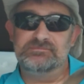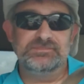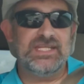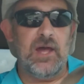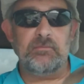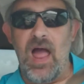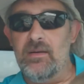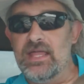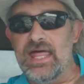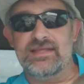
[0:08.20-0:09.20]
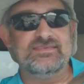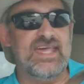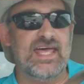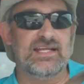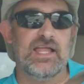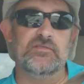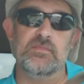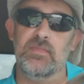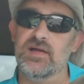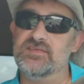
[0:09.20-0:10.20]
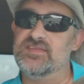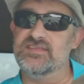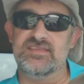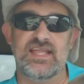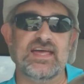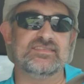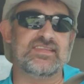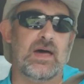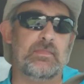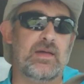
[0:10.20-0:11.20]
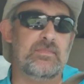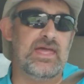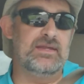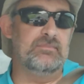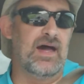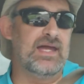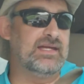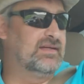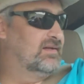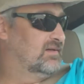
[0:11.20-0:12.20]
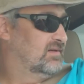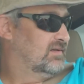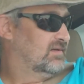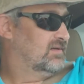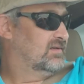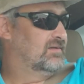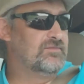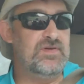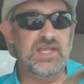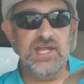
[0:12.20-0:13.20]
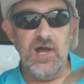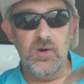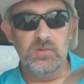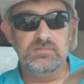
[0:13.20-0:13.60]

Yeah, probably like 10, 11 months since the last time I made my video.